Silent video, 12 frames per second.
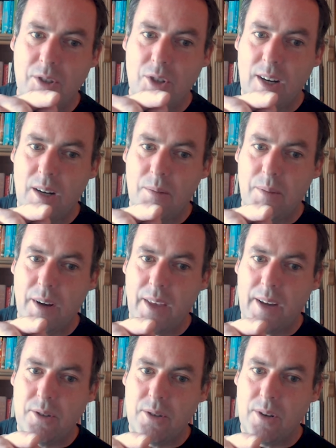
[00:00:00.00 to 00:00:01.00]
gentle breath
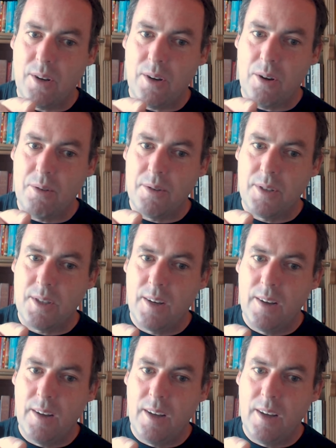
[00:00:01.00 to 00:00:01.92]
out through your nose